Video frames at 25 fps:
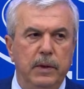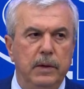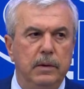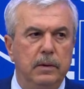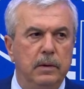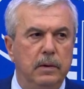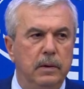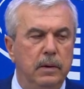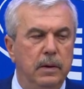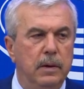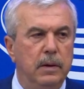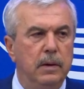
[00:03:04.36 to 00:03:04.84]

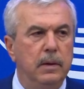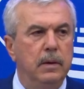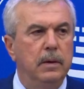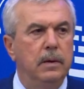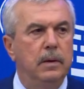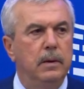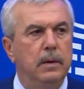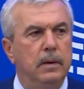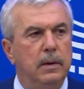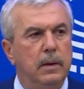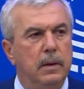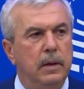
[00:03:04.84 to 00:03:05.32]
better
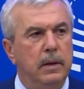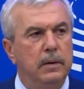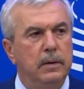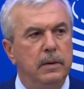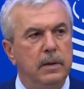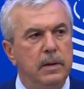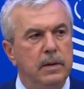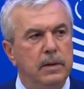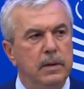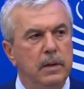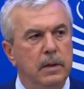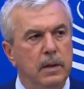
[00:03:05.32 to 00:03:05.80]
uh,
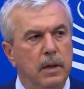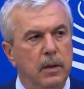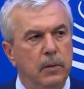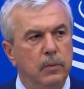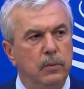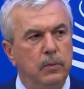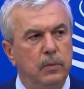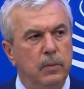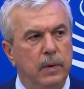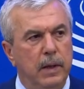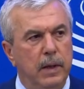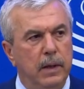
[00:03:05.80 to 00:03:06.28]
address and how
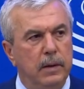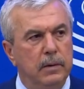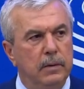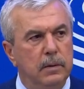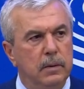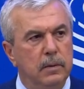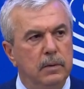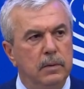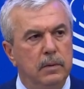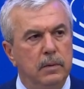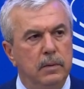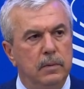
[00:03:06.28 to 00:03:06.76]
to
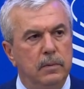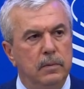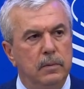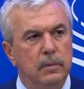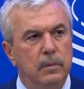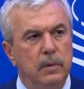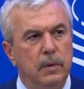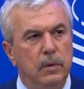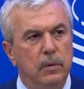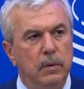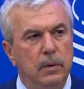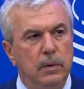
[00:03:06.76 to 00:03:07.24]
act
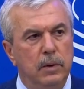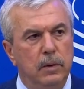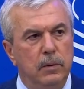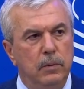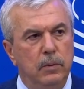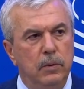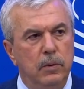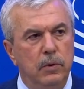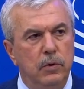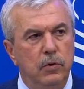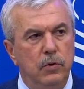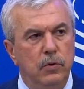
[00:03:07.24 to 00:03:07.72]
in order
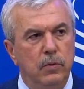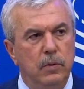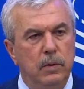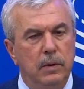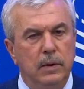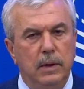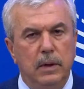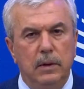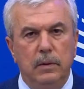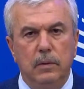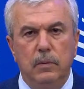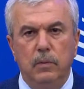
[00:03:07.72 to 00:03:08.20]
to ensure
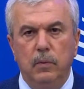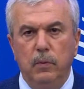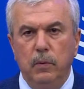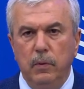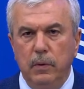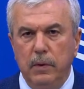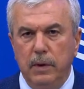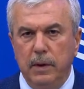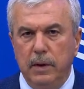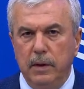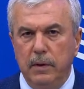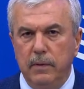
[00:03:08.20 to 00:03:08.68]
that
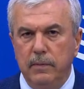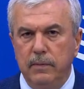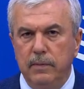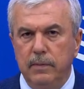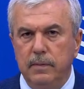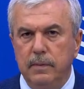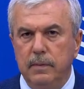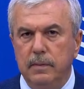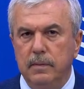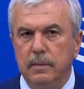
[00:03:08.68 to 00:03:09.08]
we will have